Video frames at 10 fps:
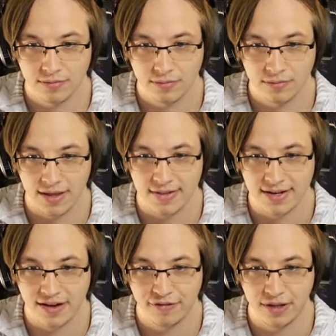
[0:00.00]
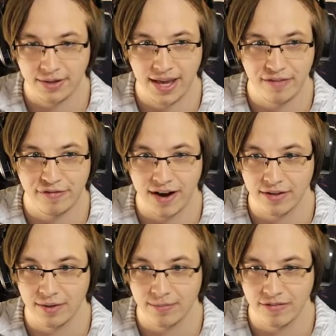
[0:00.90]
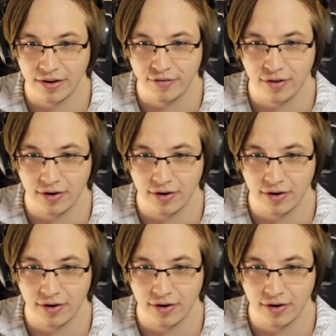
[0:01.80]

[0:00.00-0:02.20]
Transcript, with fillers: They, they definitely can't fire them very far at